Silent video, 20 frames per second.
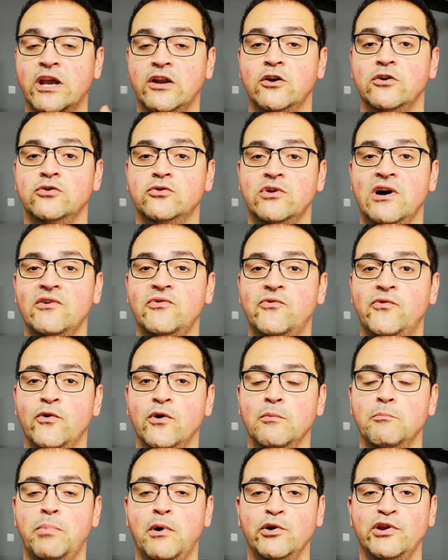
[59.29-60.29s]
cannot do a
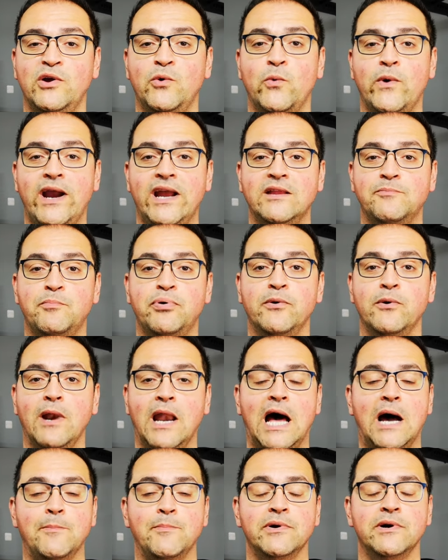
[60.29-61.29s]
full body weight
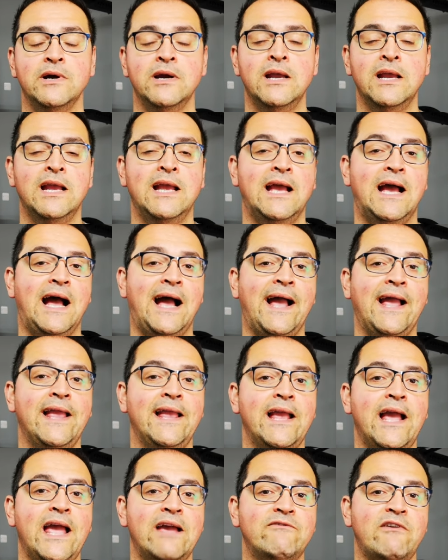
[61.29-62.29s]
pull-up, I
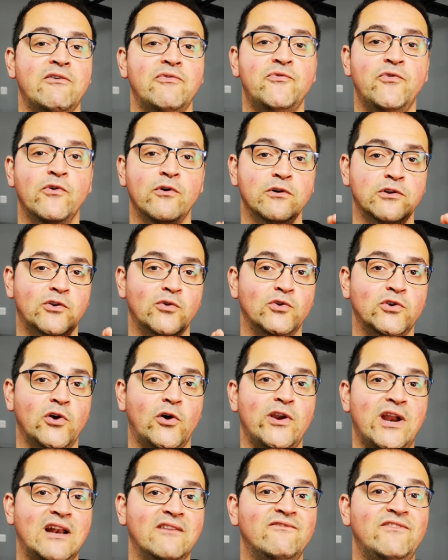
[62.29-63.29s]
have a full
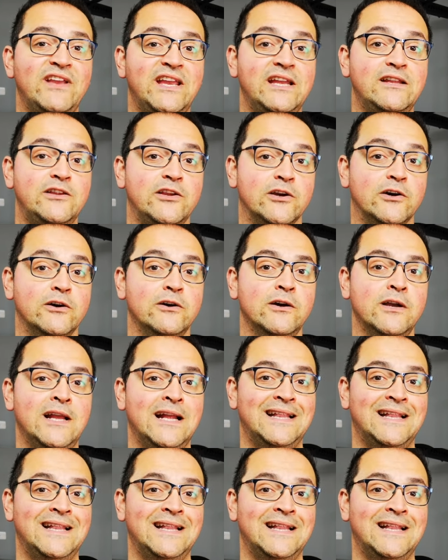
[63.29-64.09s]
tutorial video